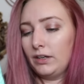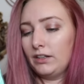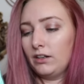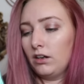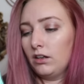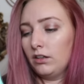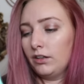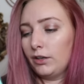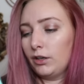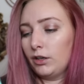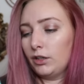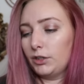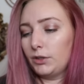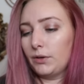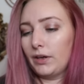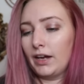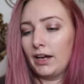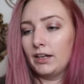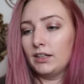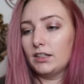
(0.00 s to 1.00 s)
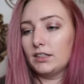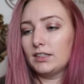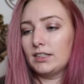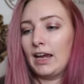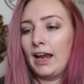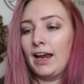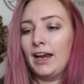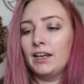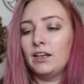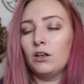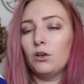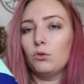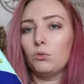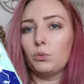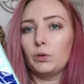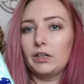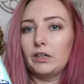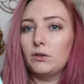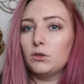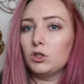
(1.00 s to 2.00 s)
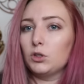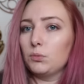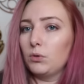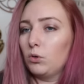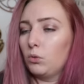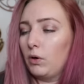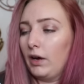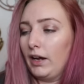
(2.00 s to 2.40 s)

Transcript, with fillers: $1, you get 10 reusable